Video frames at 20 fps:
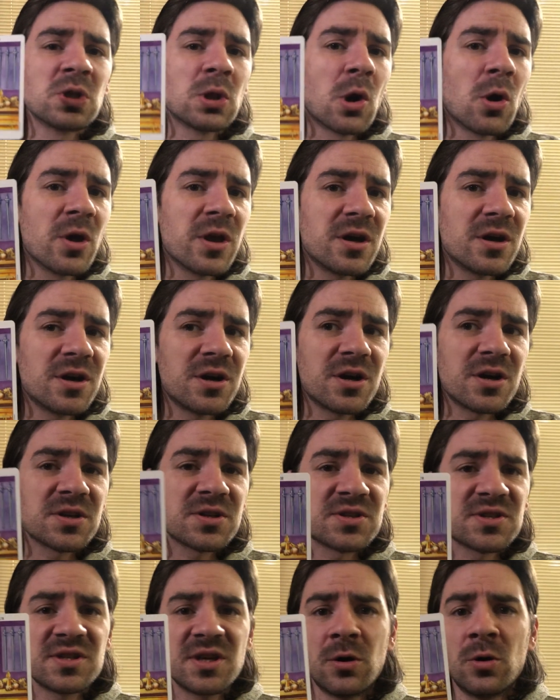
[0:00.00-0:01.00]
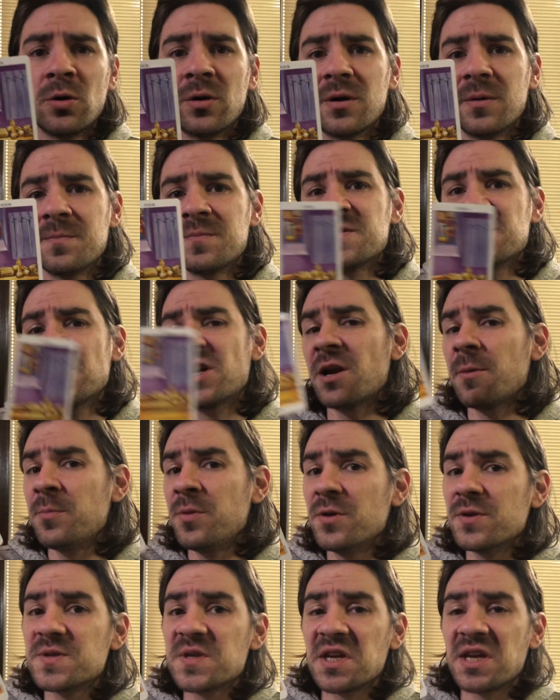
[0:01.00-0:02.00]
lawyers, or
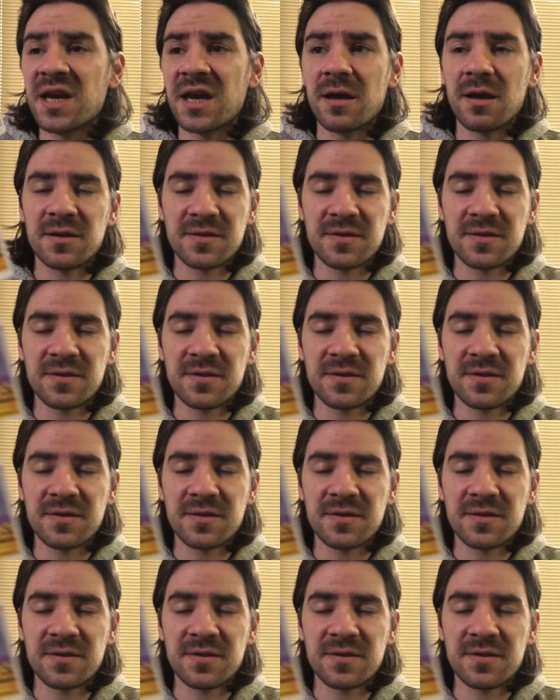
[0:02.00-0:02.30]
therapeutic